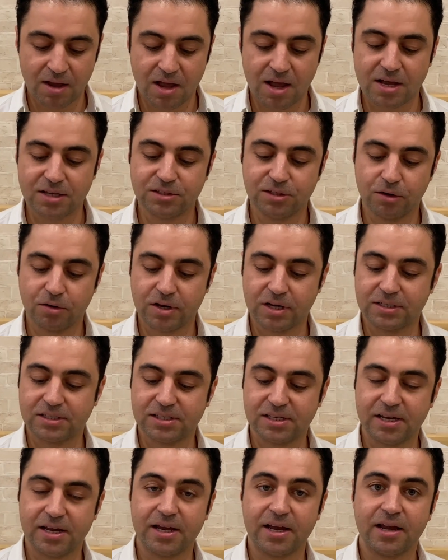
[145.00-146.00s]
As you can
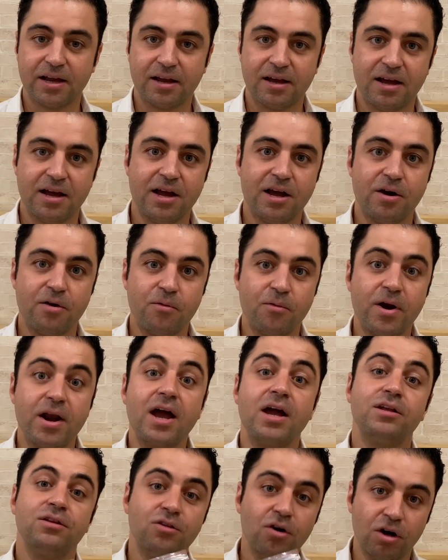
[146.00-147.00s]
see, when
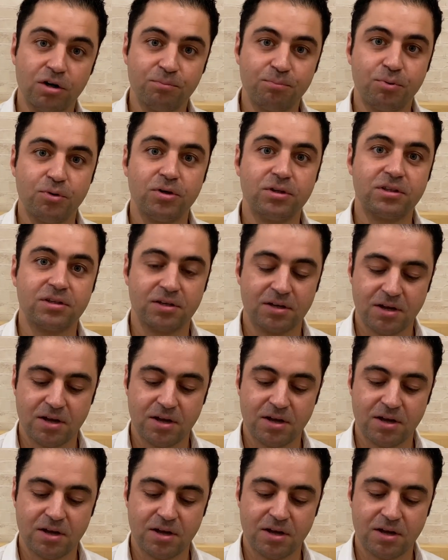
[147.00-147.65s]
I don't put